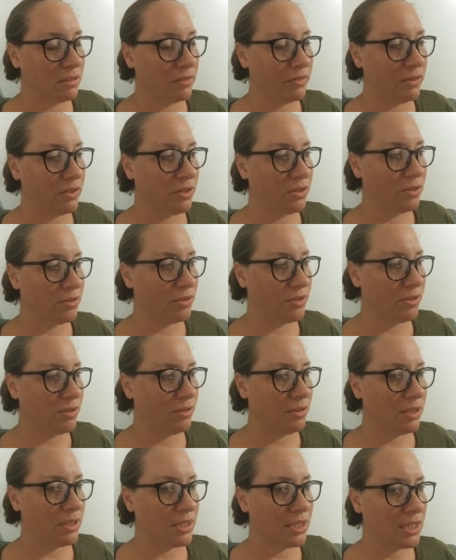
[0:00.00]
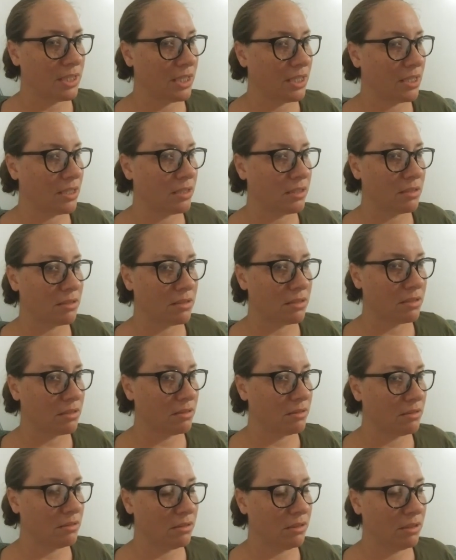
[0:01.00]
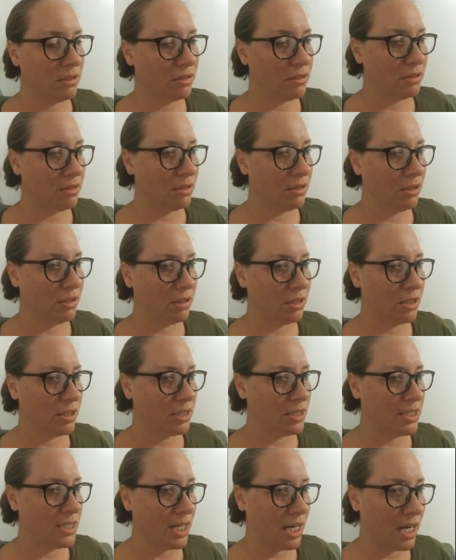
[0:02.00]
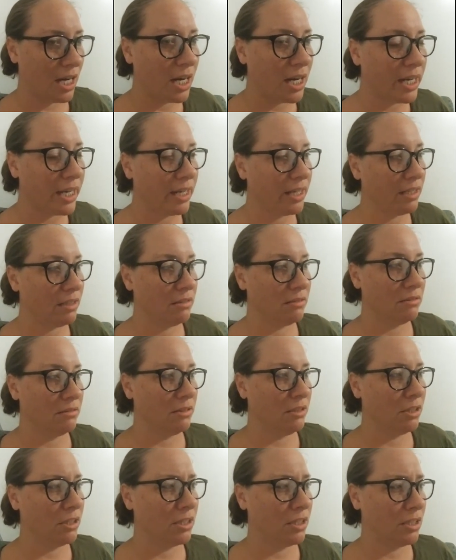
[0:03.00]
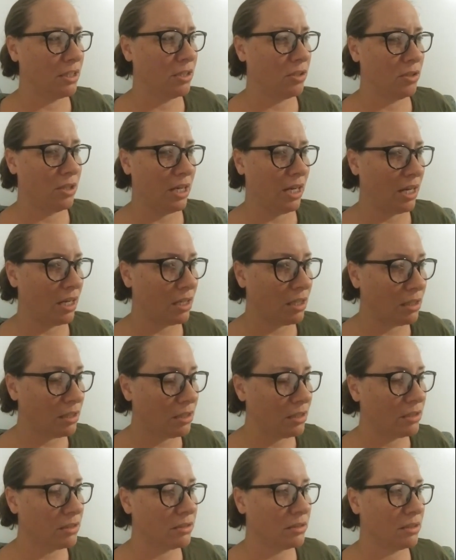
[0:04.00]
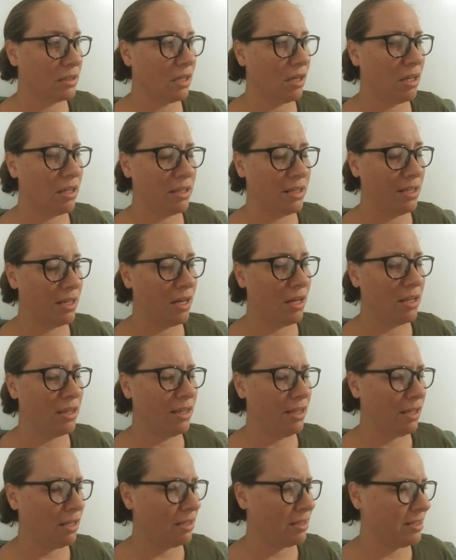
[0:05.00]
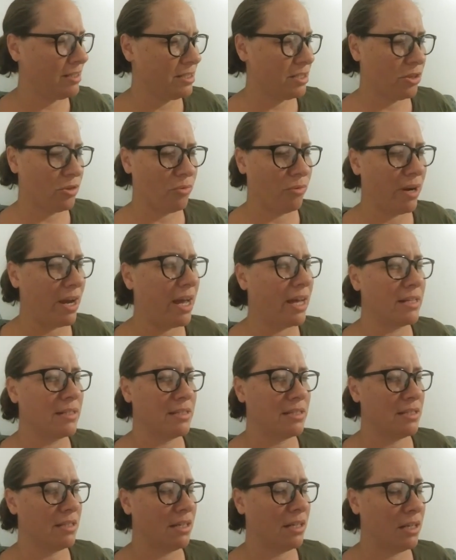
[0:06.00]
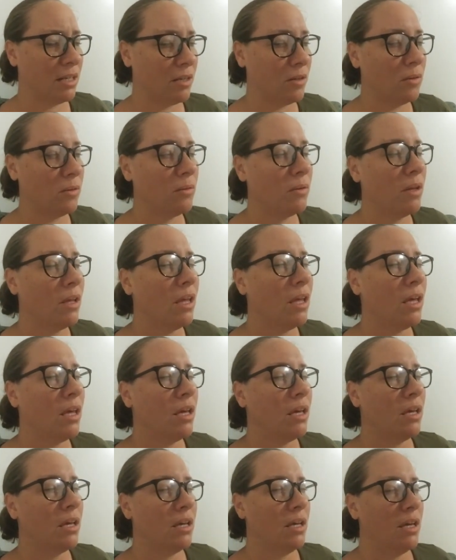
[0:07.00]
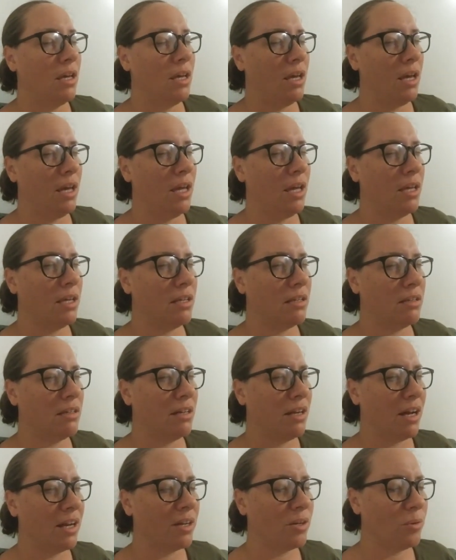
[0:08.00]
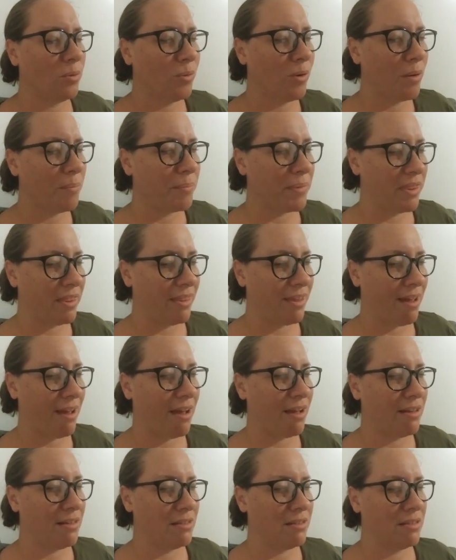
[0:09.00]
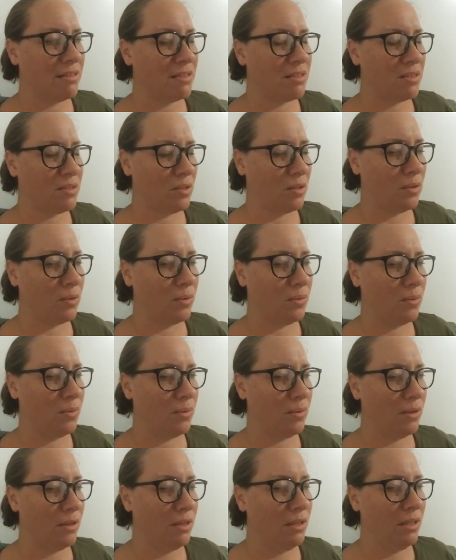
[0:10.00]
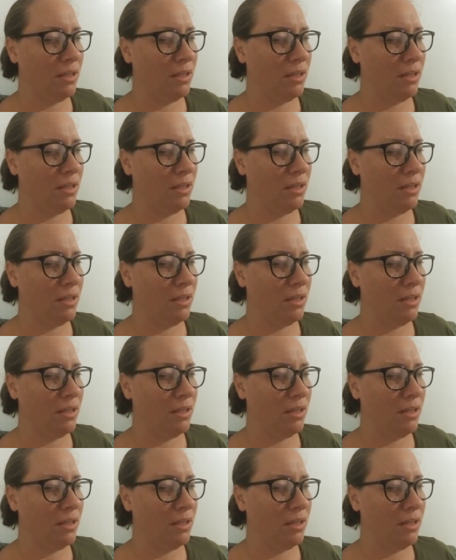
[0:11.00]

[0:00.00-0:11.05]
if you don't do these things, you're gonna die. You're gonna go to hell. All these threats. And I grew up in that, so